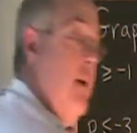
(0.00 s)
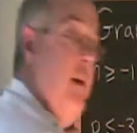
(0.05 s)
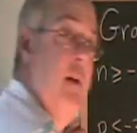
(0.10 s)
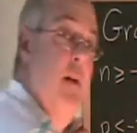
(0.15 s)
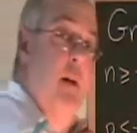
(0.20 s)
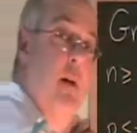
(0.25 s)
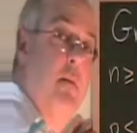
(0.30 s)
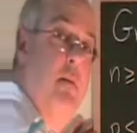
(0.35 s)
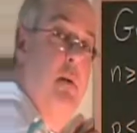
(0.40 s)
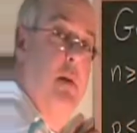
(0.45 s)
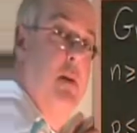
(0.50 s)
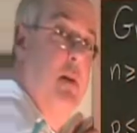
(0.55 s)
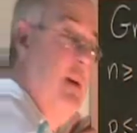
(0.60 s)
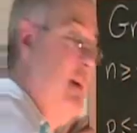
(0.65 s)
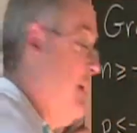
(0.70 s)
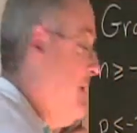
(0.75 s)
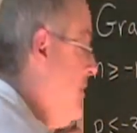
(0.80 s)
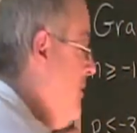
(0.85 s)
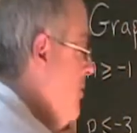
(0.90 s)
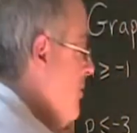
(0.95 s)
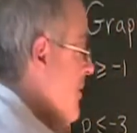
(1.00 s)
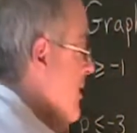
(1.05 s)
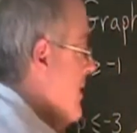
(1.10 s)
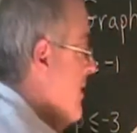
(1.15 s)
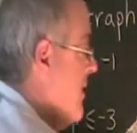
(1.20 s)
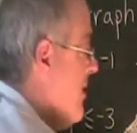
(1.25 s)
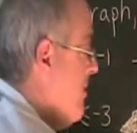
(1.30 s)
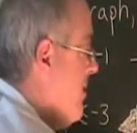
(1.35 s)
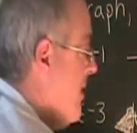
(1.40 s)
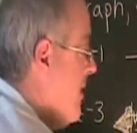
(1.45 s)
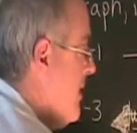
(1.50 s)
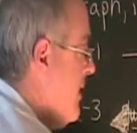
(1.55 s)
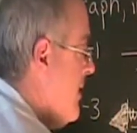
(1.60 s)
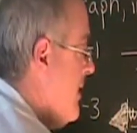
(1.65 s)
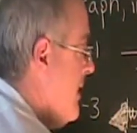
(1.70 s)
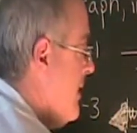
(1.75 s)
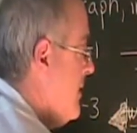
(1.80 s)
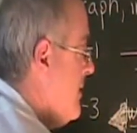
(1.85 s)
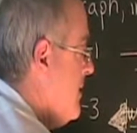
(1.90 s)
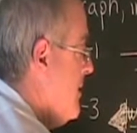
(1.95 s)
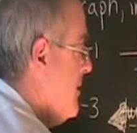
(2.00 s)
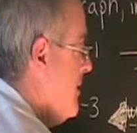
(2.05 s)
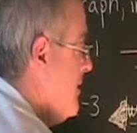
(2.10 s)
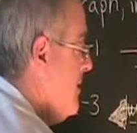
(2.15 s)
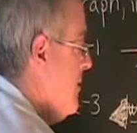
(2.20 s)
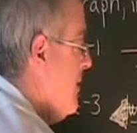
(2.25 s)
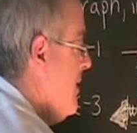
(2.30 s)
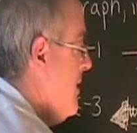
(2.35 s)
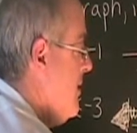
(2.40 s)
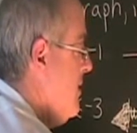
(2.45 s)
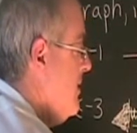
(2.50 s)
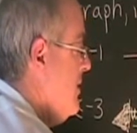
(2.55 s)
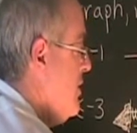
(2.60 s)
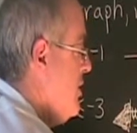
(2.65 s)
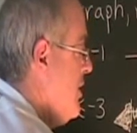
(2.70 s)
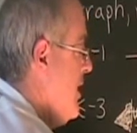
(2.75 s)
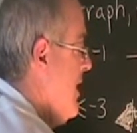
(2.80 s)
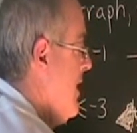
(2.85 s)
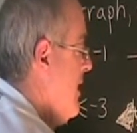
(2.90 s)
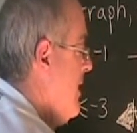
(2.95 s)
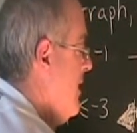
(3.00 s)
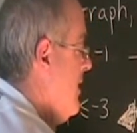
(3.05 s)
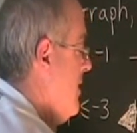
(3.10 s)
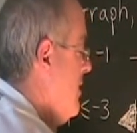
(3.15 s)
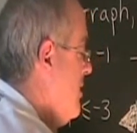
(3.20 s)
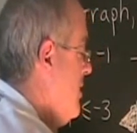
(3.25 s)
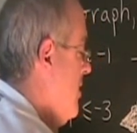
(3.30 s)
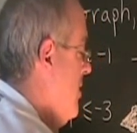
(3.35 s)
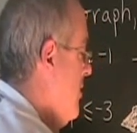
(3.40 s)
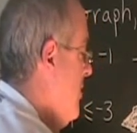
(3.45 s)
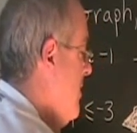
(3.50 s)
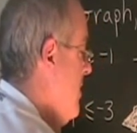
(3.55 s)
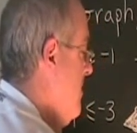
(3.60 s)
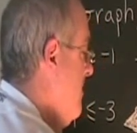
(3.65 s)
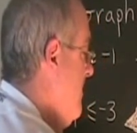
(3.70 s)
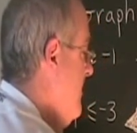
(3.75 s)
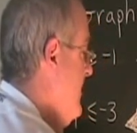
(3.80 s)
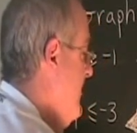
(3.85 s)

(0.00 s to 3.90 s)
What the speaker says: the numbers less than 1 are part of the answer, so I use shading to show them.